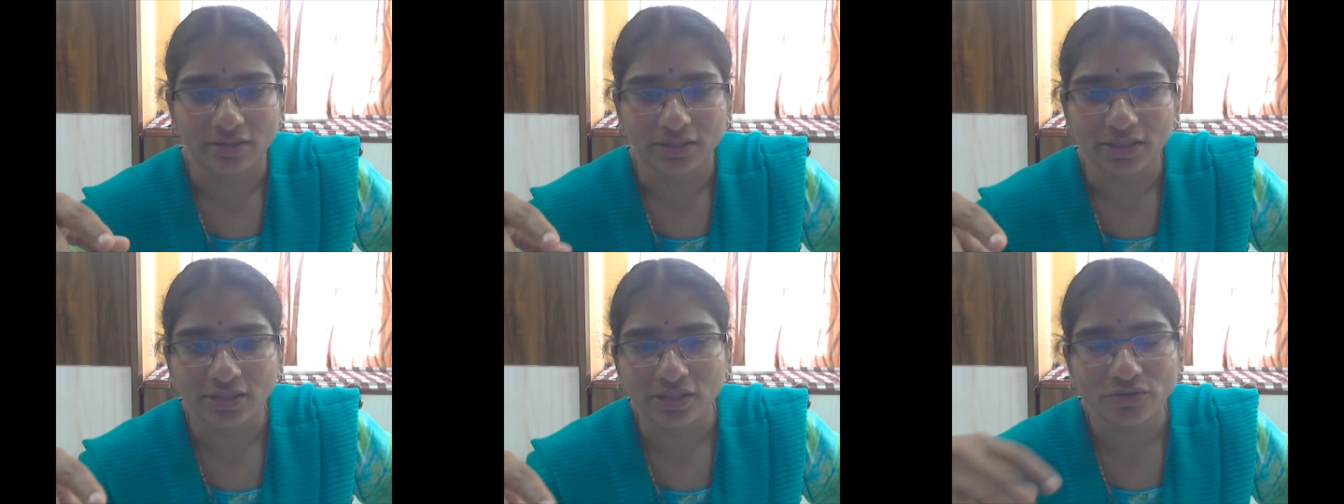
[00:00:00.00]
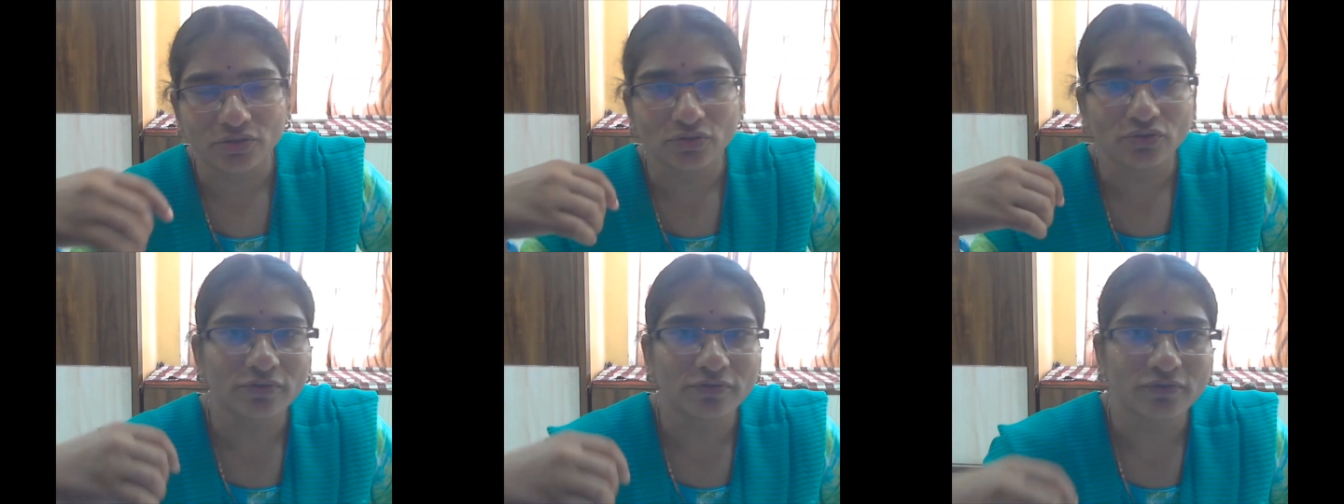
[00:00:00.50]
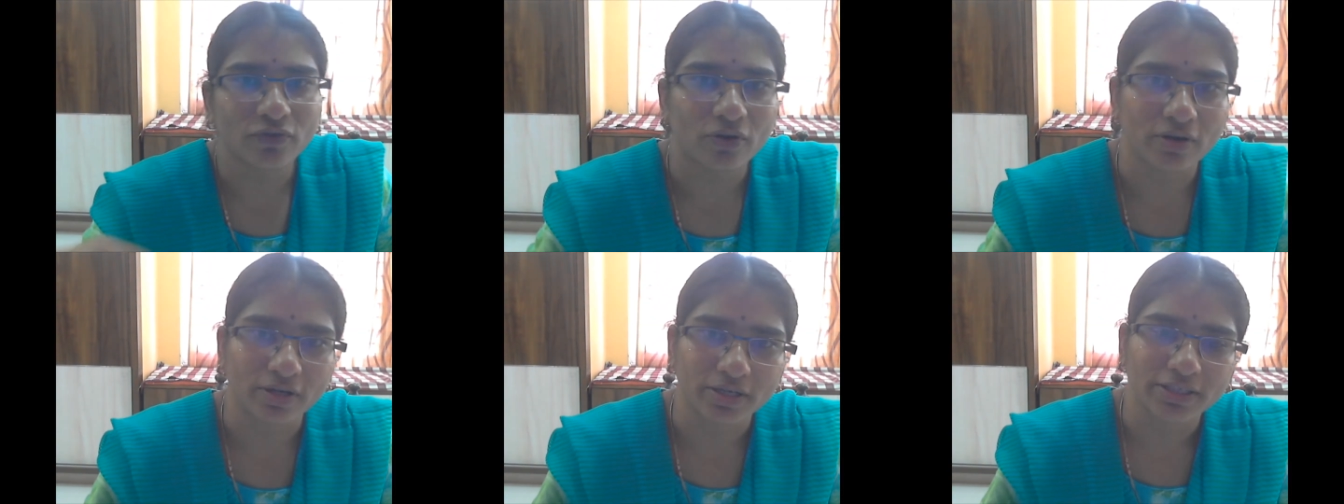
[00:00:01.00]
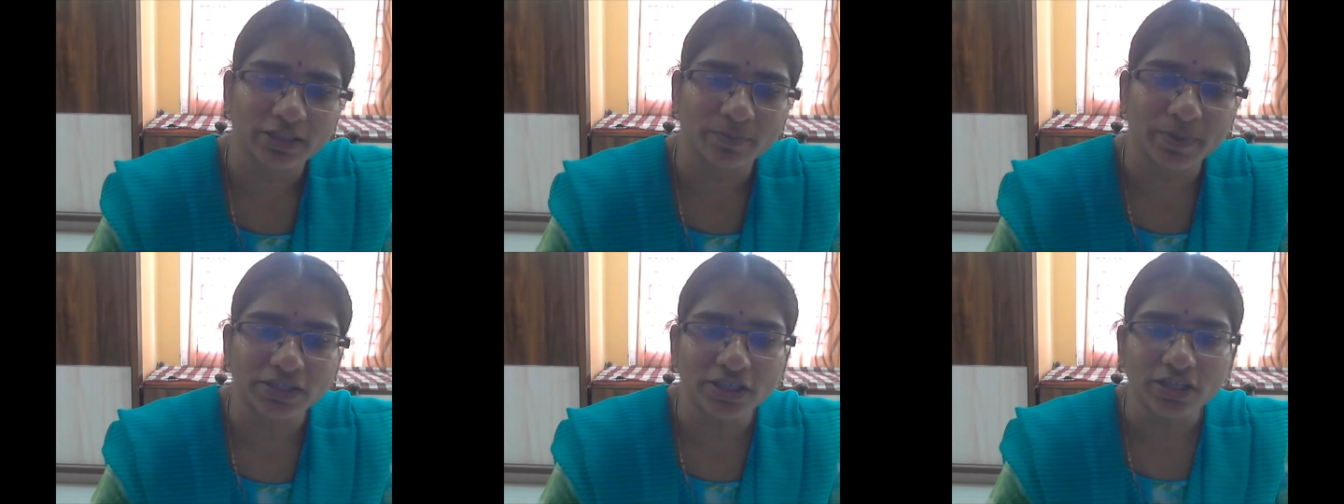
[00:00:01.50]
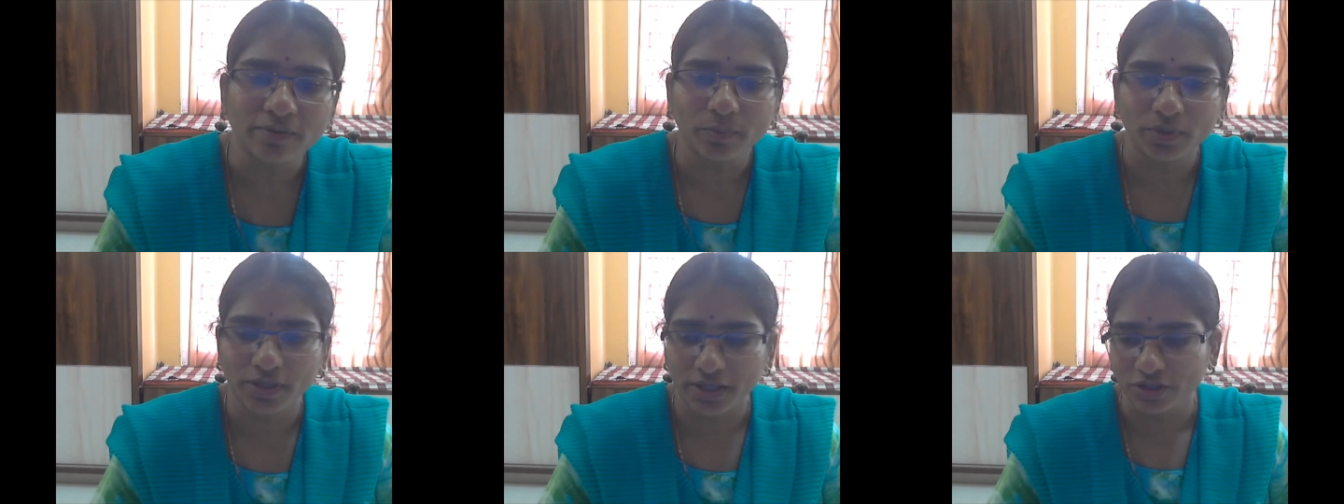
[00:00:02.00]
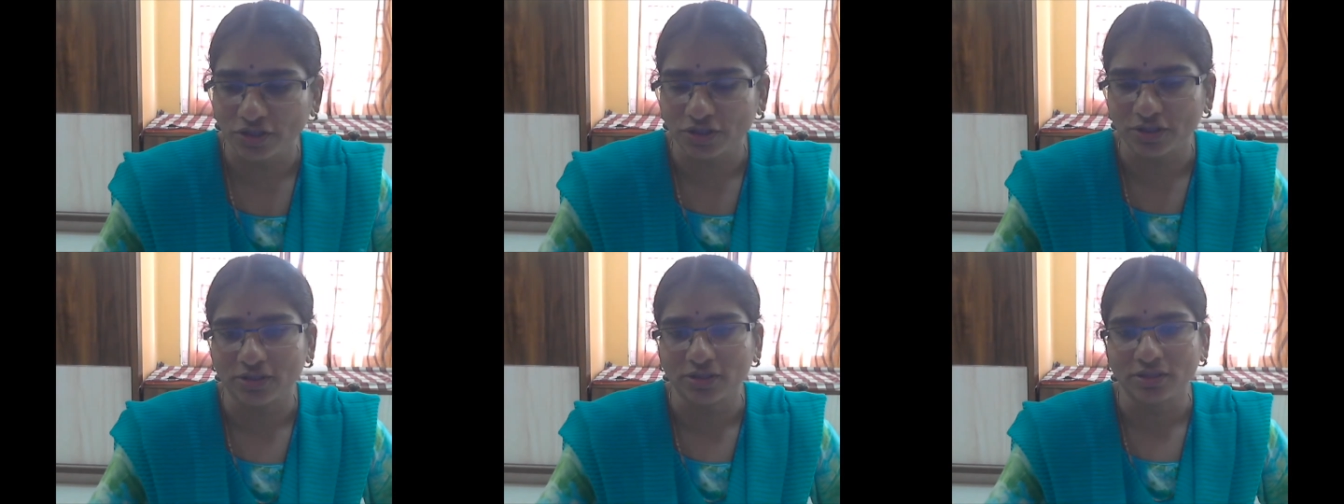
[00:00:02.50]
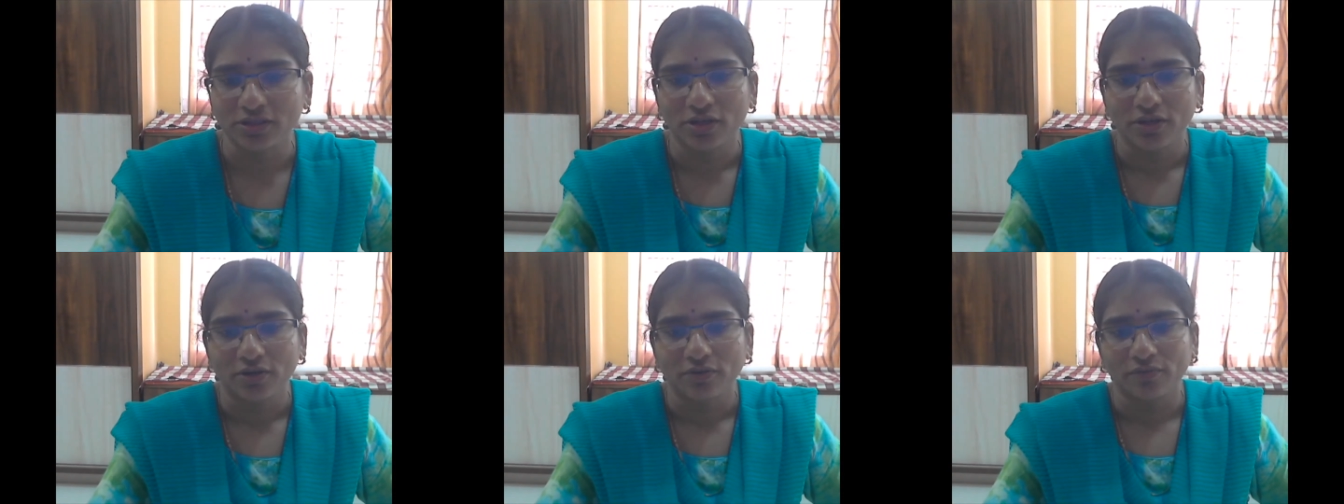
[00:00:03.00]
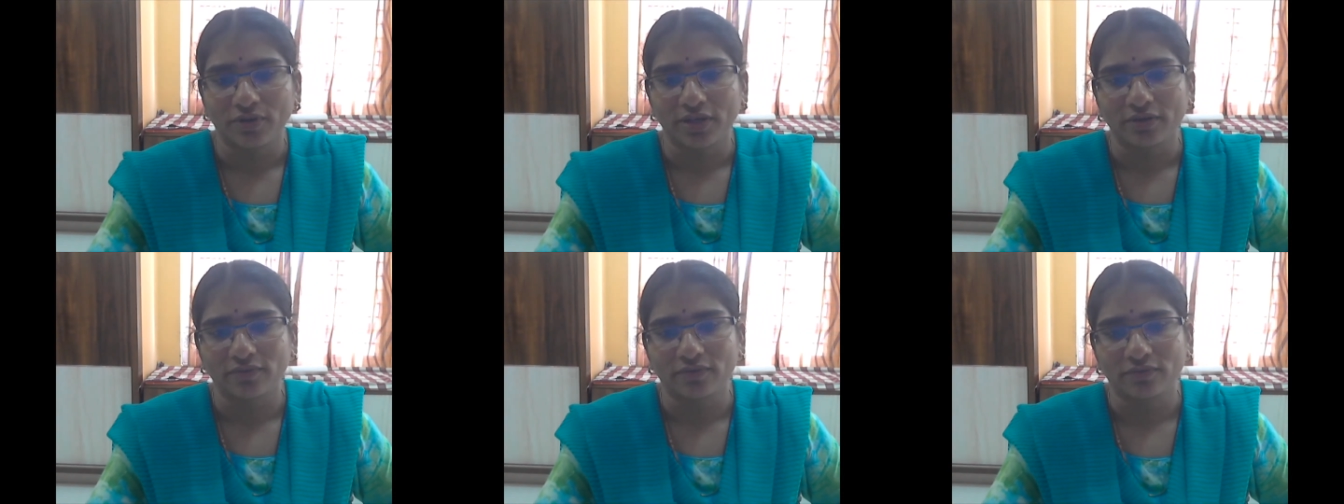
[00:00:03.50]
This is used for special implications where